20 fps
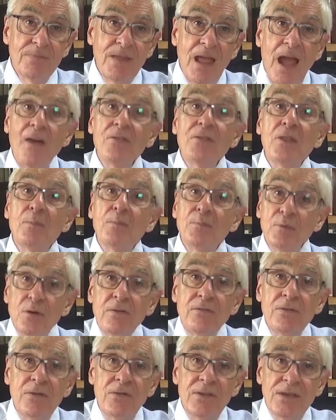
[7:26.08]
And the
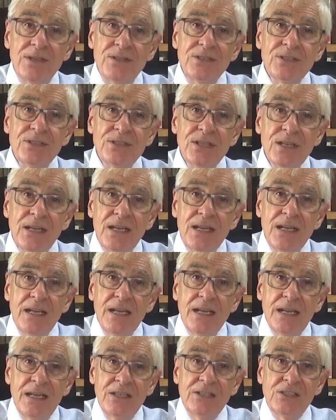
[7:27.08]
proof of this
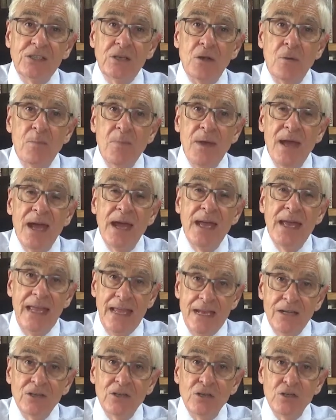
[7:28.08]
is to compare
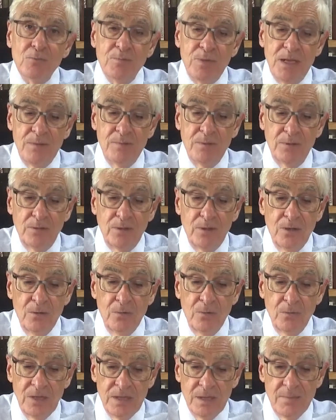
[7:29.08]
English people
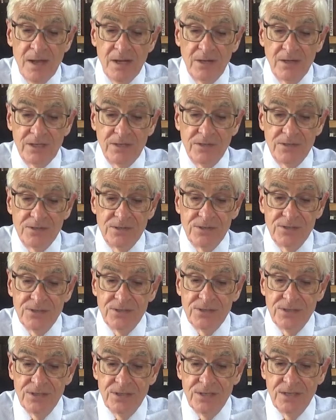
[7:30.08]
with
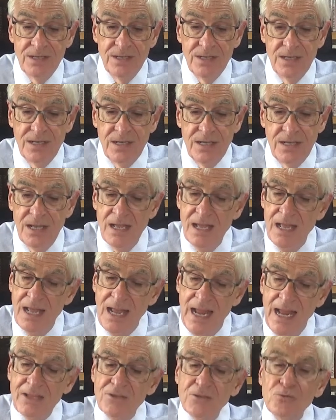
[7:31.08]
Americans.
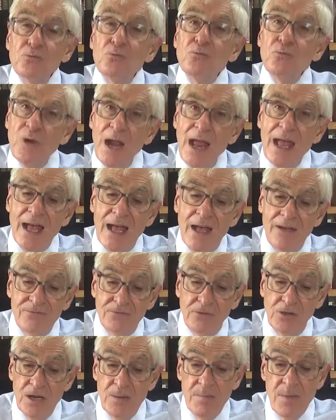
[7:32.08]
It's rare
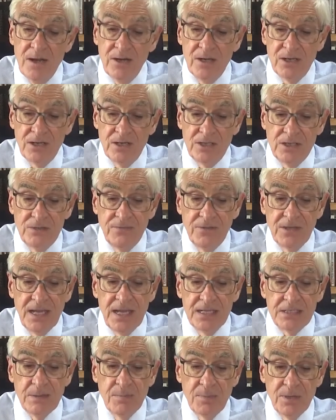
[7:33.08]
for an American to
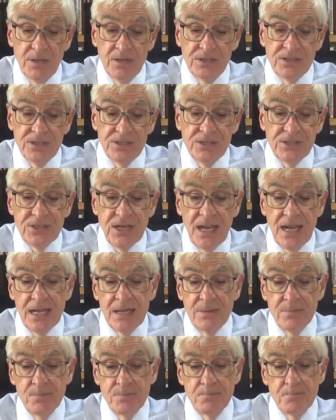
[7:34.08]
forget a person's name.